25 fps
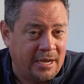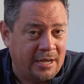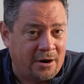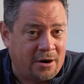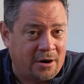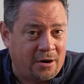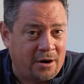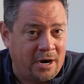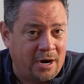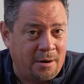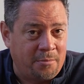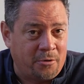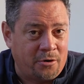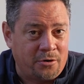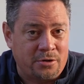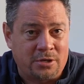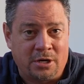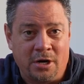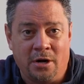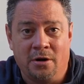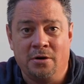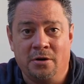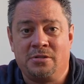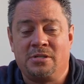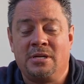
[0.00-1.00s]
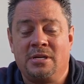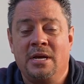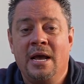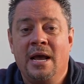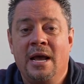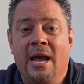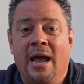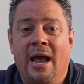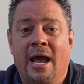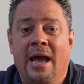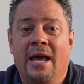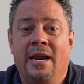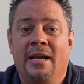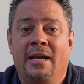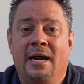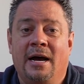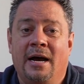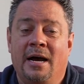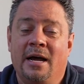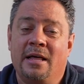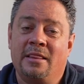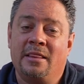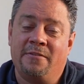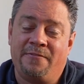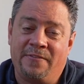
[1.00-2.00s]
in our Emerald Coast, and
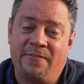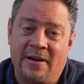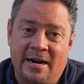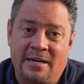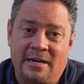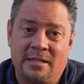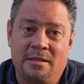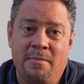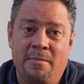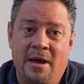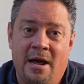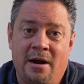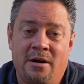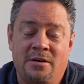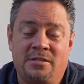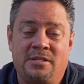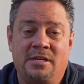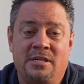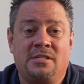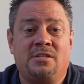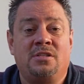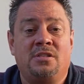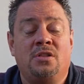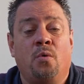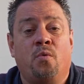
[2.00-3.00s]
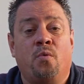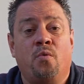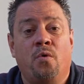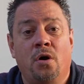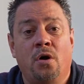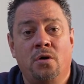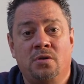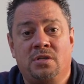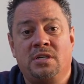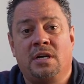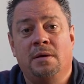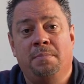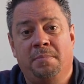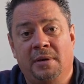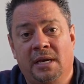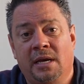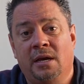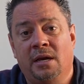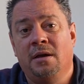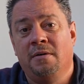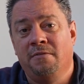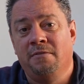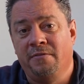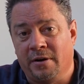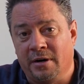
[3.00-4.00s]
the fact of the matter is the roads can
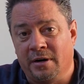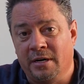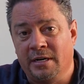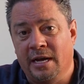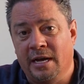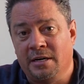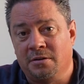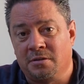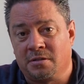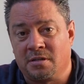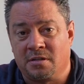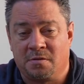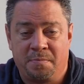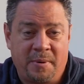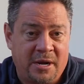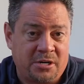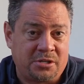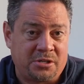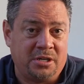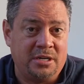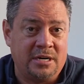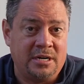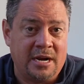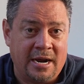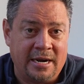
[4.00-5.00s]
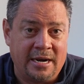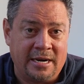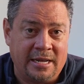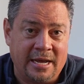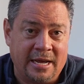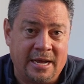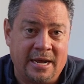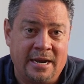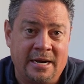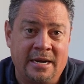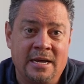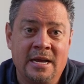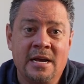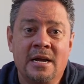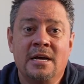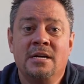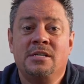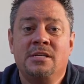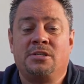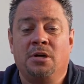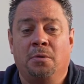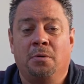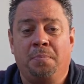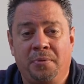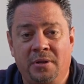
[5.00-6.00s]
be very dangerous, especially 98,
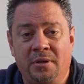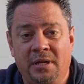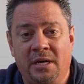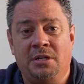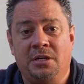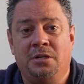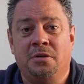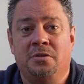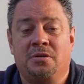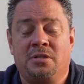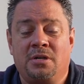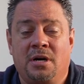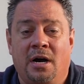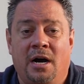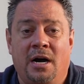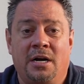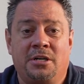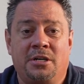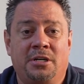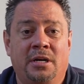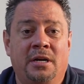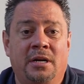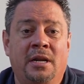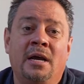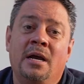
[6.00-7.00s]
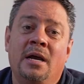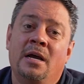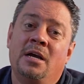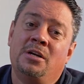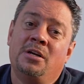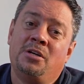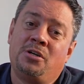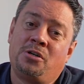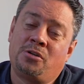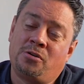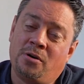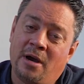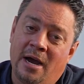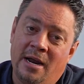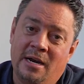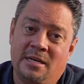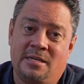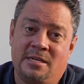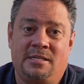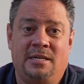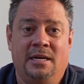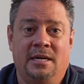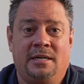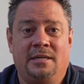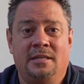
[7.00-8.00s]
so please use caution. Try to
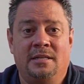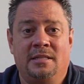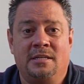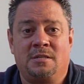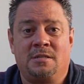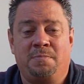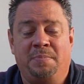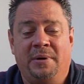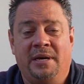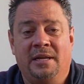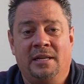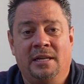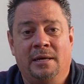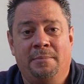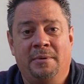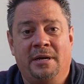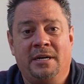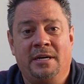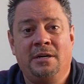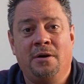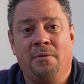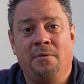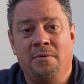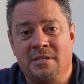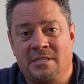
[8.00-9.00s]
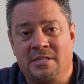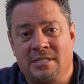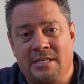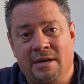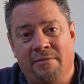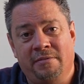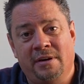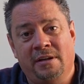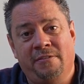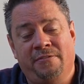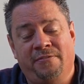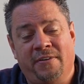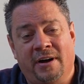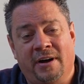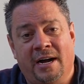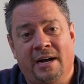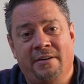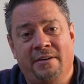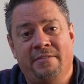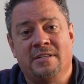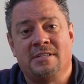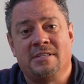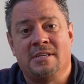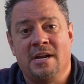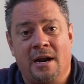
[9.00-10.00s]
stick to the speed limit. Going
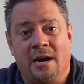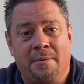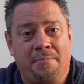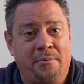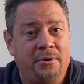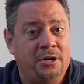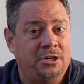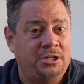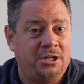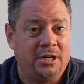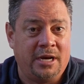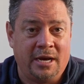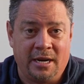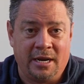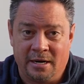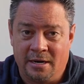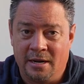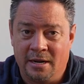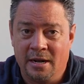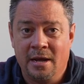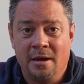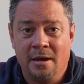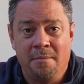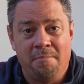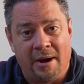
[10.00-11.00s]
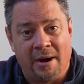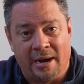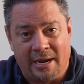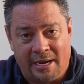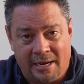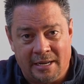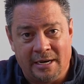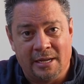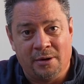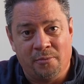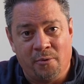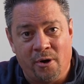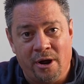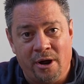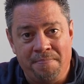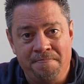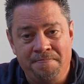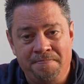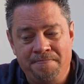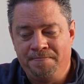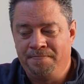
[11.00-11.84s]
75 is not appreciated by anyone. I